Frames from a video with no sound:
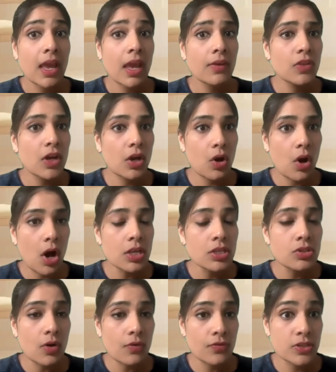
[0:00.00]
If the
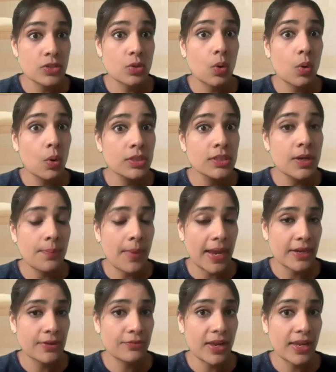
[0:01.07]
cost of his older
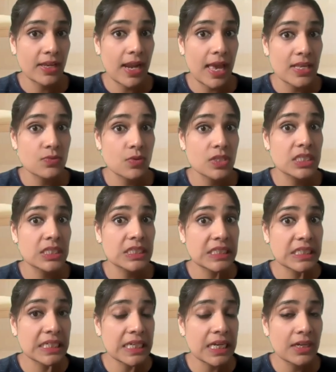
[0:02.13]
magnifying glass was
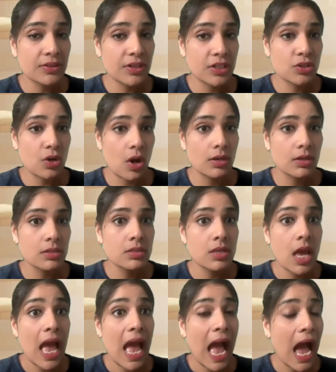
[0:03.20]
$300,
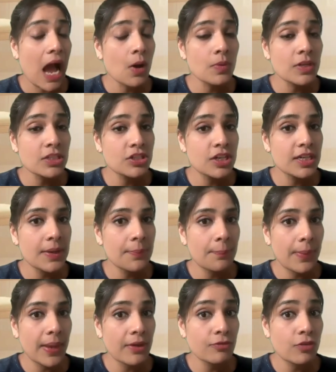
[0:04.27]
how much did he
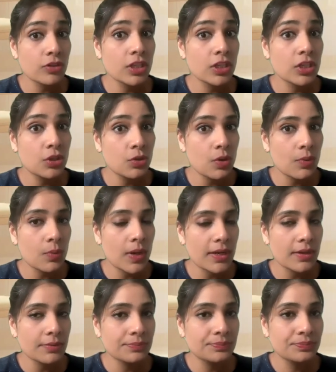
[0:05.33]
pay for the newer
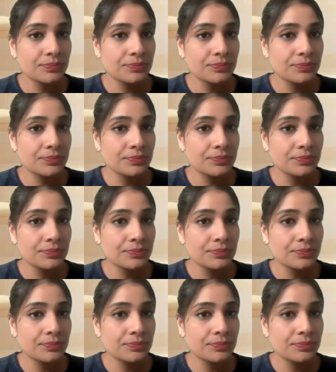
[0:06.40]
one?